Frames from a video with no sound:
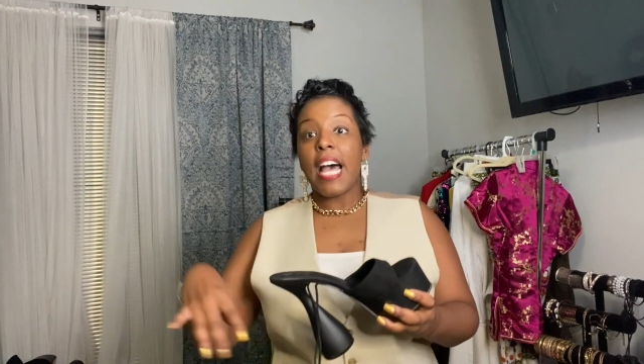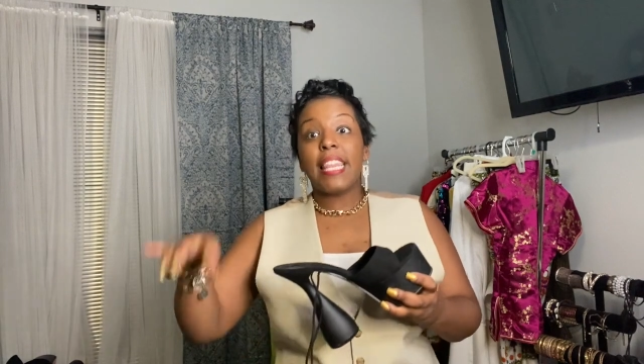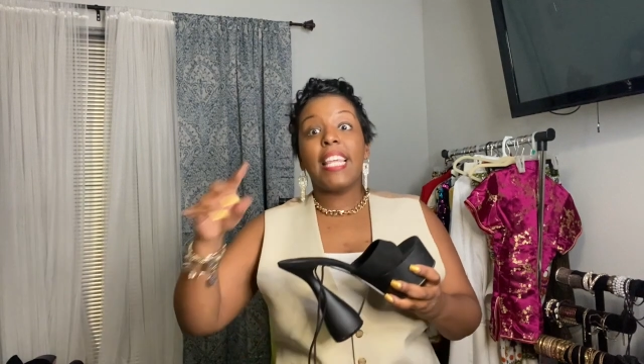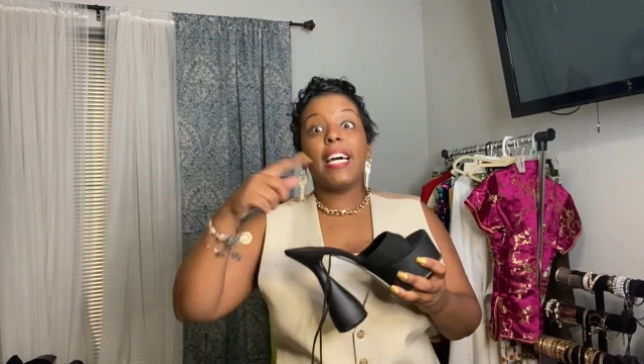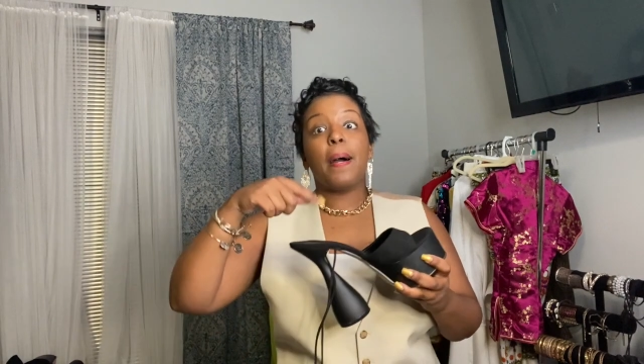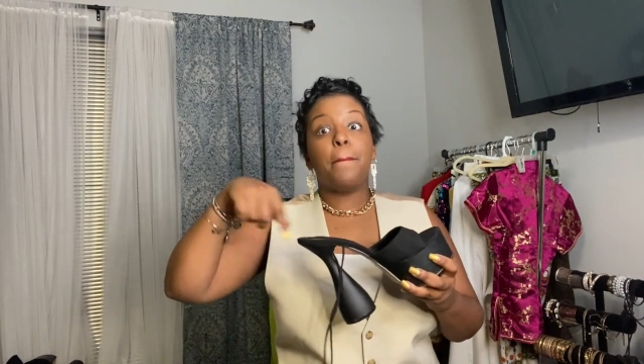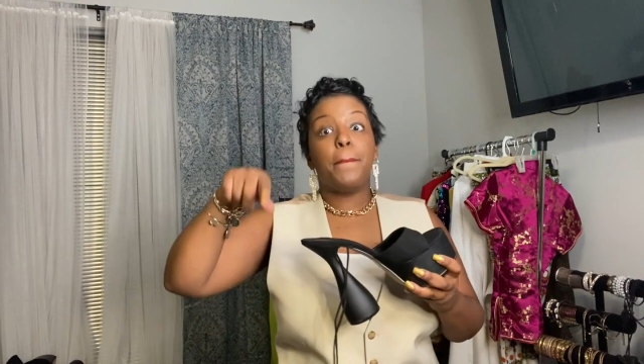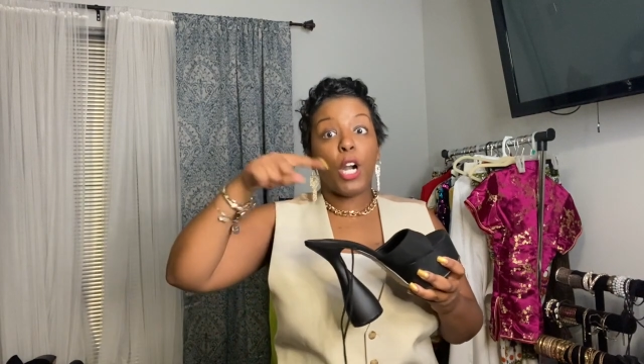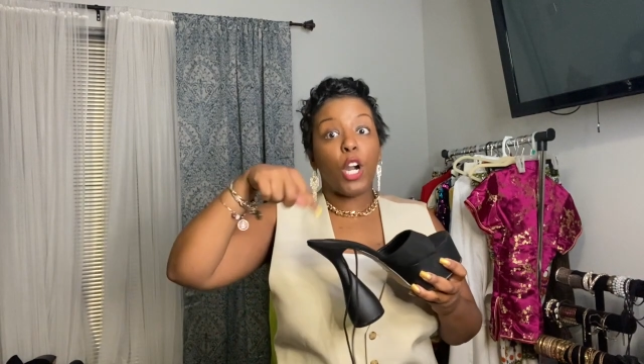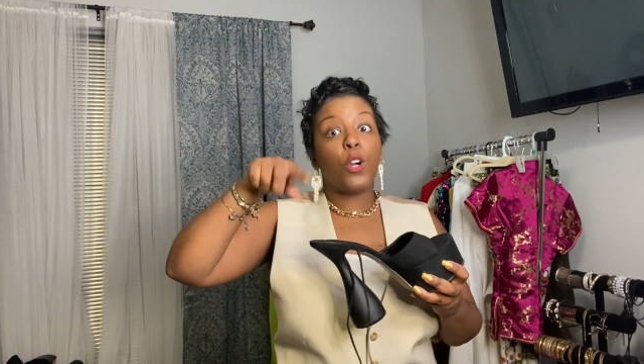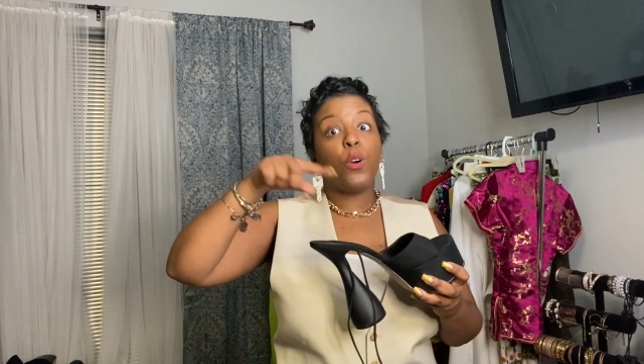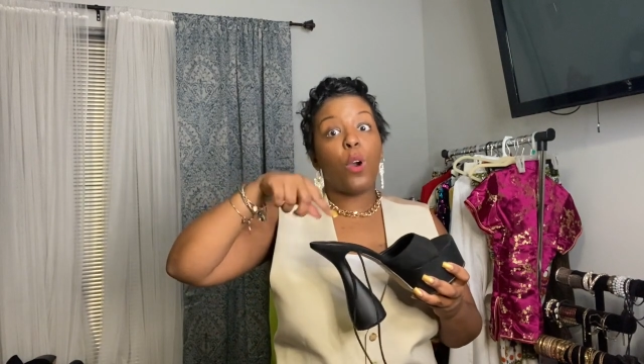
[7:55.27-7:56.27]
the
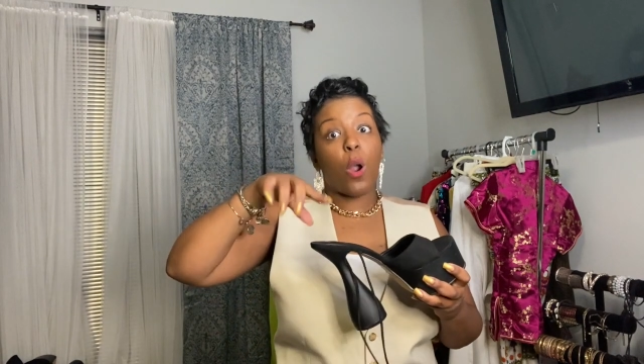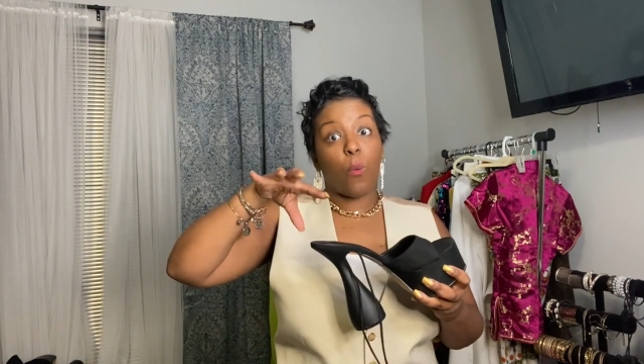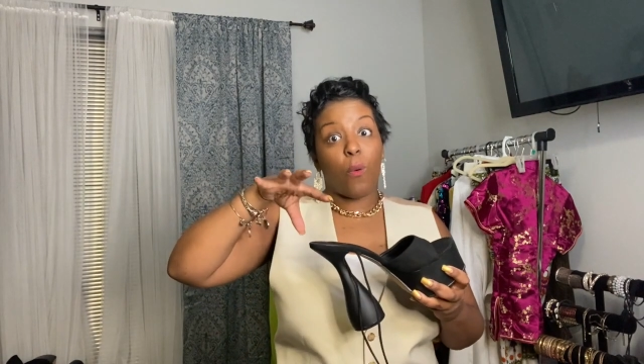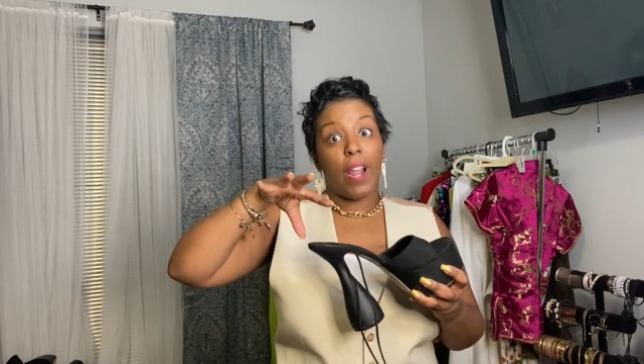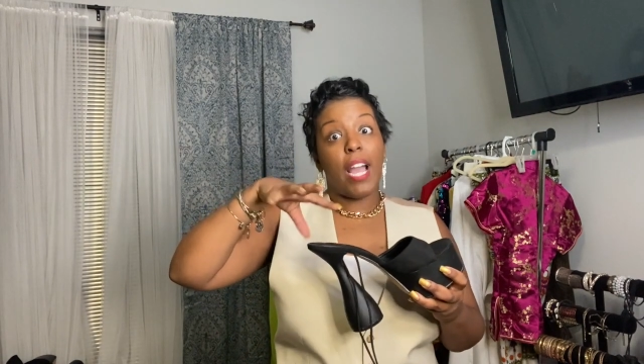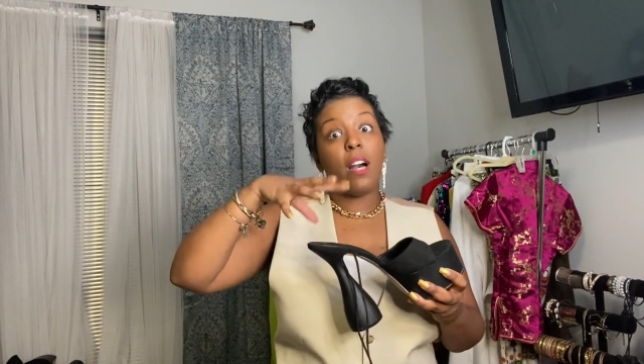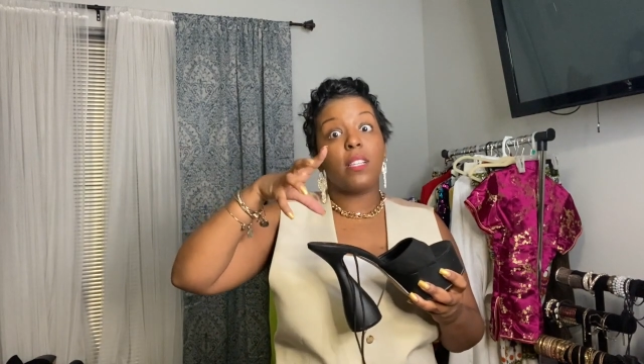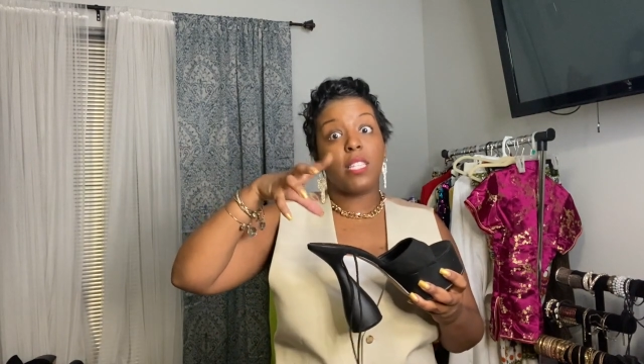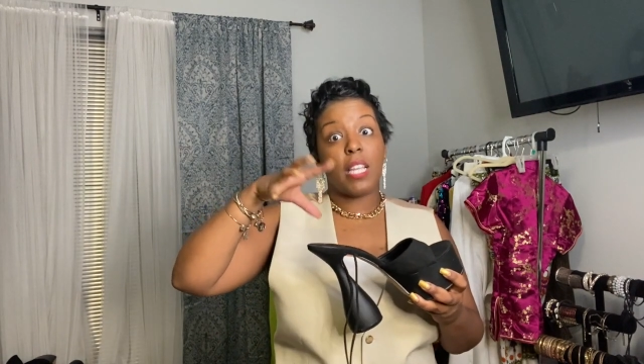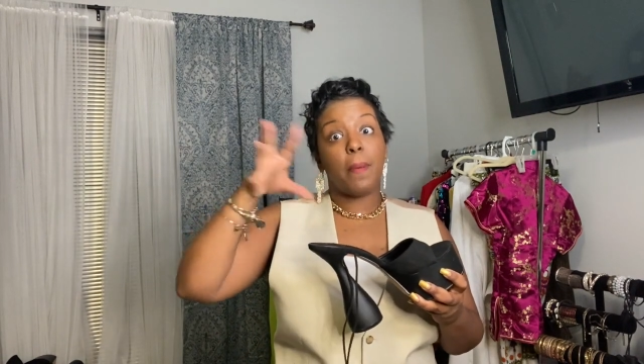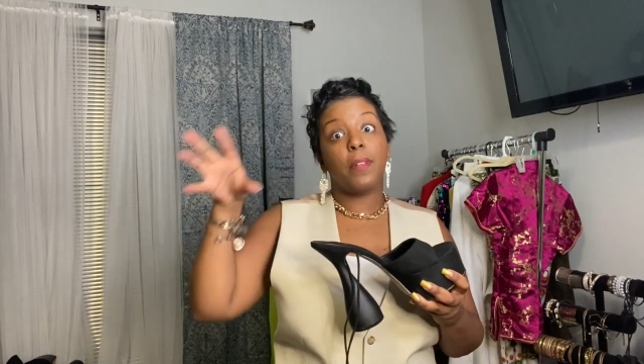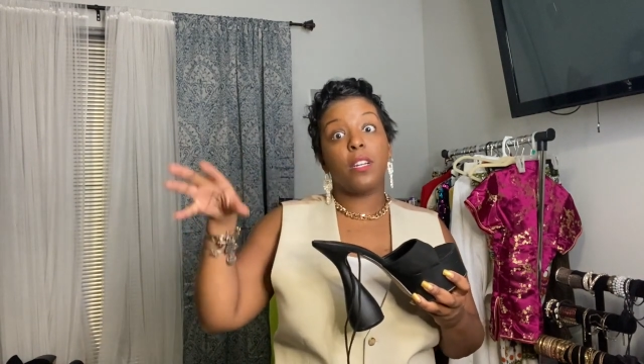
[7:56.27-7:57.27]
buckle around
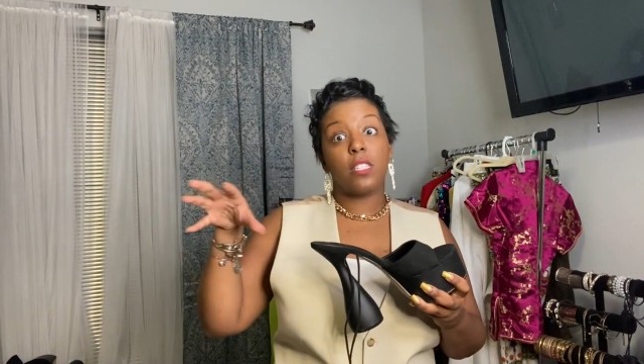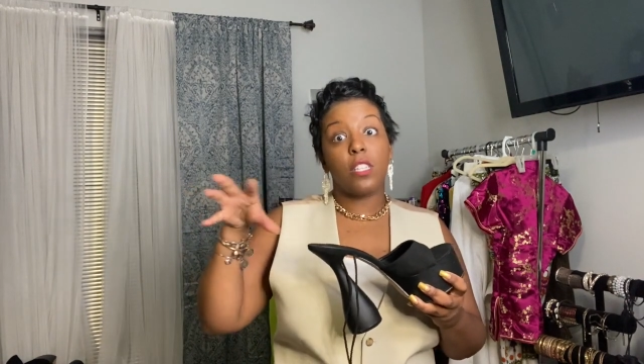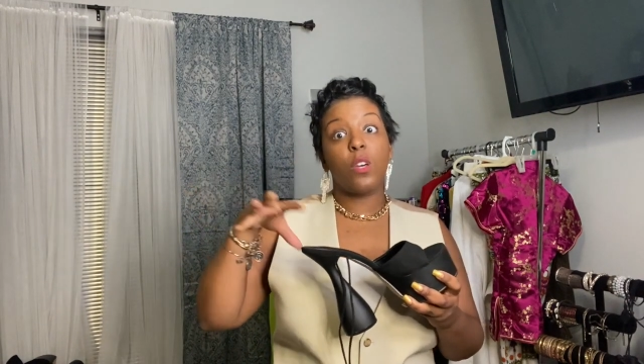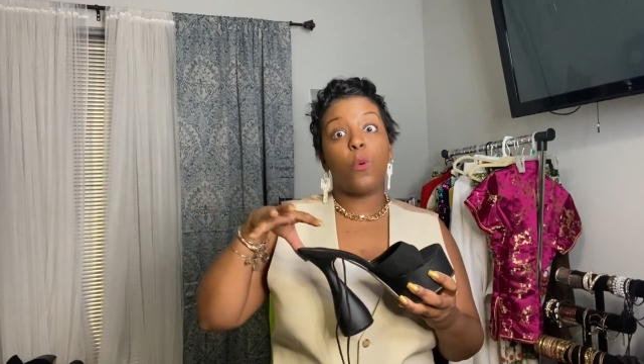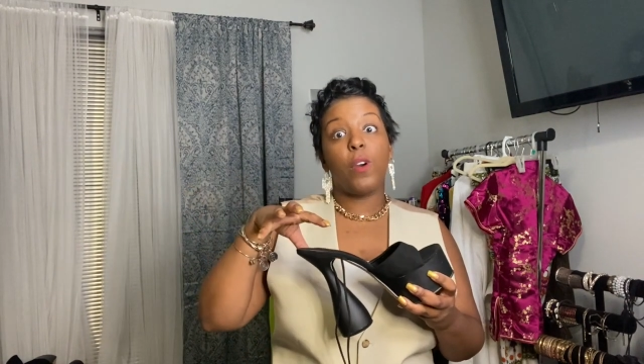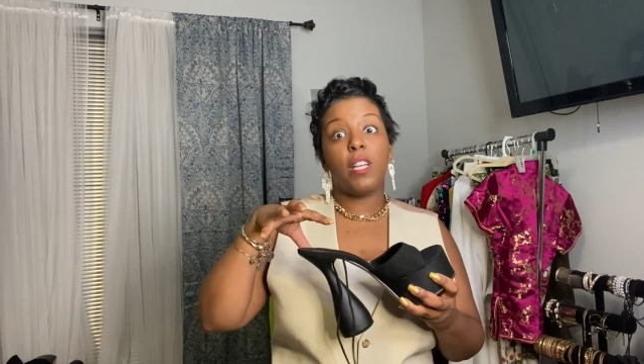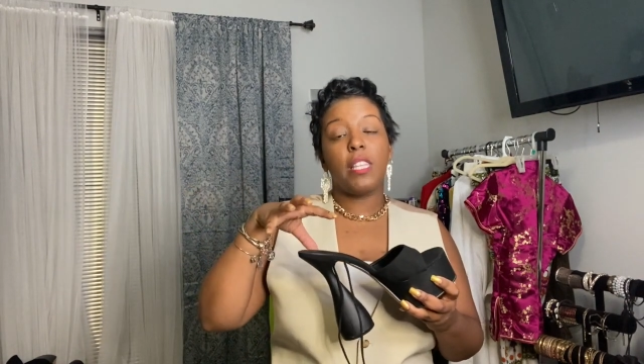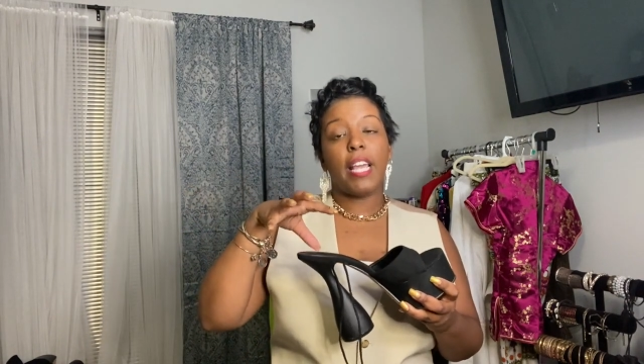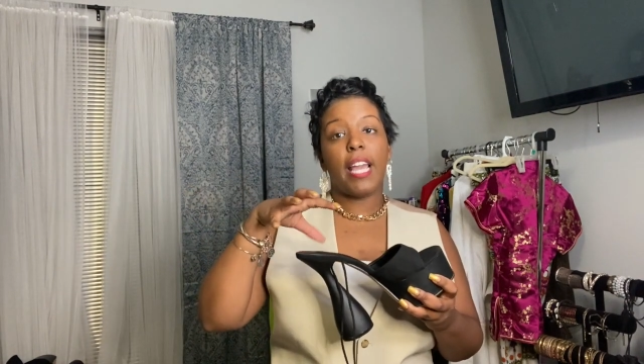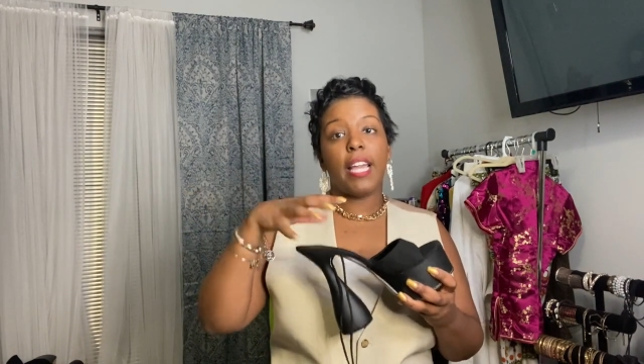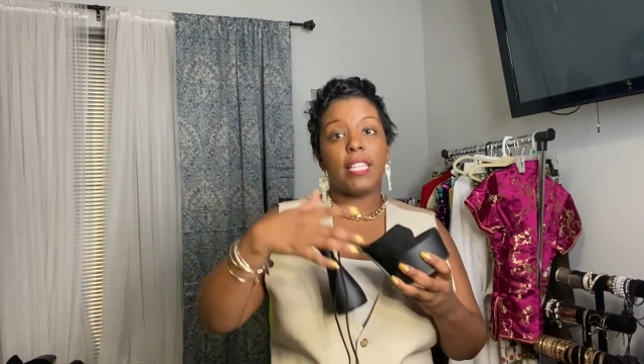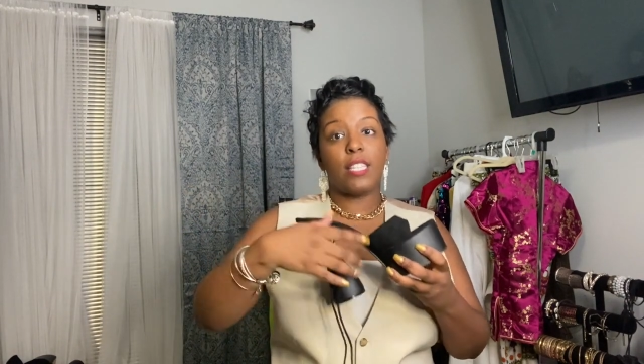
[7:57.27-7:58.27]
similar to the one
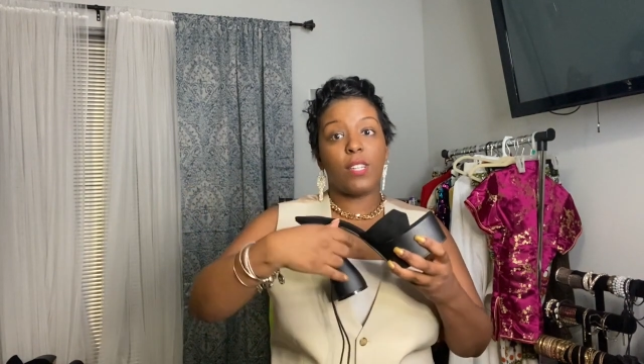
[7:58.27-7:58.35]
that,